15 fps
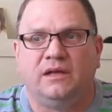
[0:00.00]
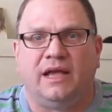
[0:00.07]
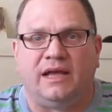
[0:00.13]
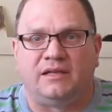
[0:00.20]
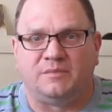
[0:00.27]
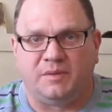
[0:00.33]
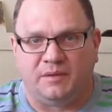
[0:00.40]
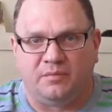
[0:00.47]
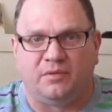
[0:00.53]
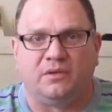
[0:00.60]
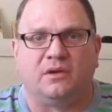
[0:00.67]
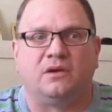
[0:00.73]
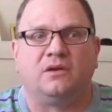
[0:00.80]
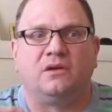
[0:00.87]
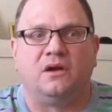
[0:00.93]
as people
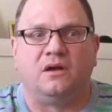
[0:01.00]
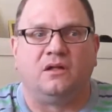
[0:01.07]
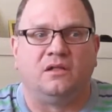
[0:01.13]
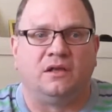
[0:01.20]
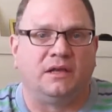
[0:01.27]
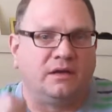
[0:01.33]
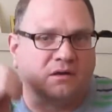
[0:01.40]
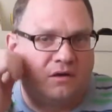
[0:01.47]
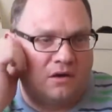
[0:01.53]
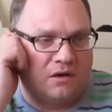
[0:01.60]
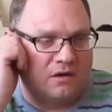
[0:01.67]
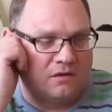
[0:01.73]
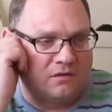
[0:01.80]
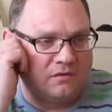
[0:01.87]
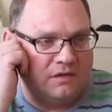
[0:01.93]
are calling
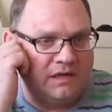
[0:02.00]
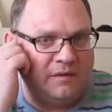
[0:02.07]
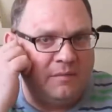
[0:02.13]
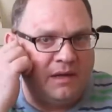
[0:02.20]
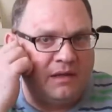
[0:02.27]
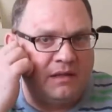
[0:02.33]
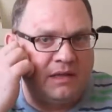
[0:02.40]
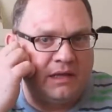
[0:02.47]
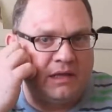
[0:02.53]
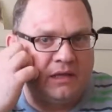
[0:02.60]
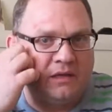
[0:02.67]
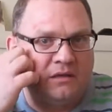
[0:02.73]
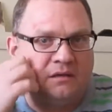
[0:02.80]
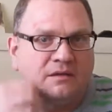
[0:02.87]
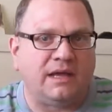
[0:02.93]
or emailing
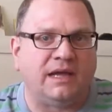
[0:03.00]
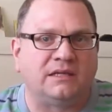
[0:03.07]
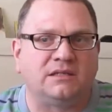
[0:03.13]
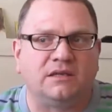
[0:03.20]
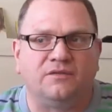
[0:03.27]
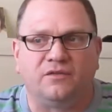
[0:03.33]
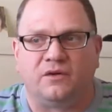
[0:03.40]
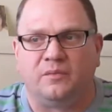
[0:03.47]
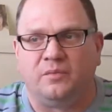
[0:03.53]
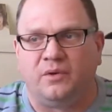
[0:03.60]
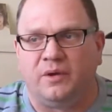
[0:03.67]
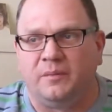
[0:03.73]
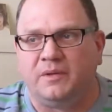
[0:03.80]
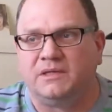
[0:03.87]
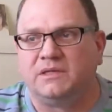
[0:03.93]
in and asking for
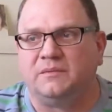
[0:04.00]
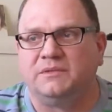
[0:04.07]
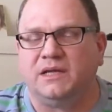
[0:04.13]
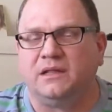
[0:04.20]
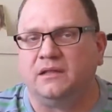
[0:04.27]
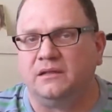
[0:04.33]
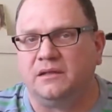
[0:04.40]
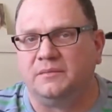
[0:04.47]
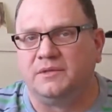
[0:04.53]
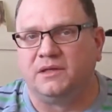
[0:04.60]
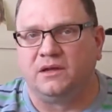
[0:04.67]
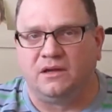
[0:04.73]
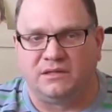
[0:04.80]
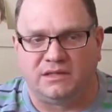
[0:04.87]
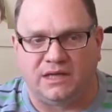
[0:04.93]
appointments, I'm telling them to
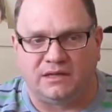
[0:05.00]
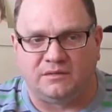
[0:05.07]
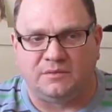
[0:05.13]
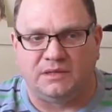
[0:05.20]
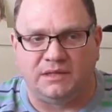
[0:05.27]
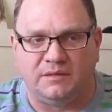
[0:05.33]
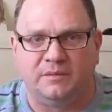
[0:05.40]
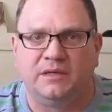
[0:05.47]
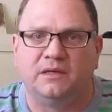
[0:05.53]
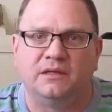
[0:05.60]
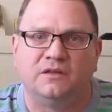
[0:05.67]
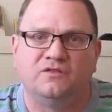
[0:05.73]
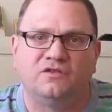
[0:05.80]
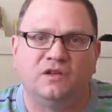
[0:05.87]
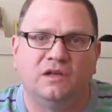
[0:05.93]
contact me in the
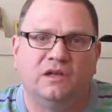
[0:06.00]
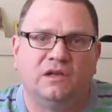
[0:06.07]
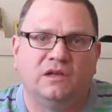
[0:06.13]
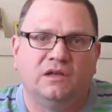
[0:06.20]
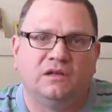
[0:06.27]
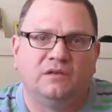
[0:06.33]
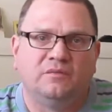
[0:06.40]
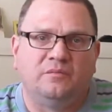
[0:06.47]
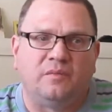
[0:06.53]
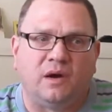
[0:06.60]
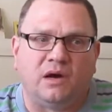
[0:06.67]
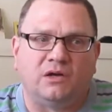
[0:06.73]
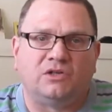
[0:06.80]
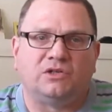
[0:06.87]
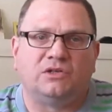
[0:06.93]
middle of
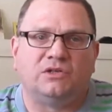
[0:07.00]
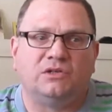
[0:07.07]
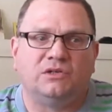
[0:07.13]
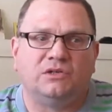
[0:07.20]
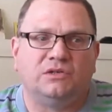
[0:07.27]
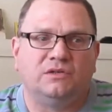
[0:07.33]
March,